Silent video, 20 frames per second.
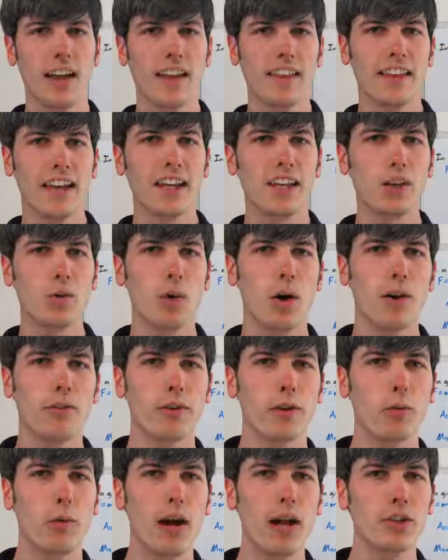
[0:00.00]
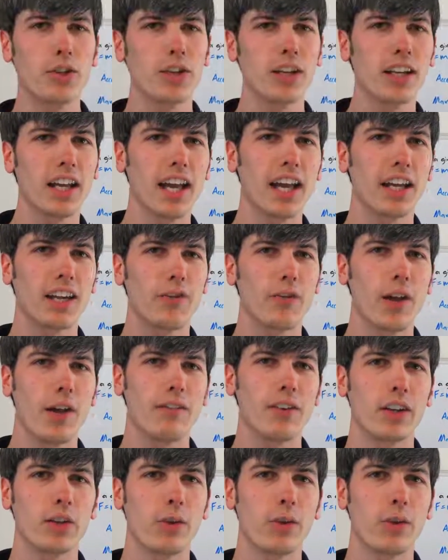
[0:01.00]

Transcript: Thank you all for watching, and if you have any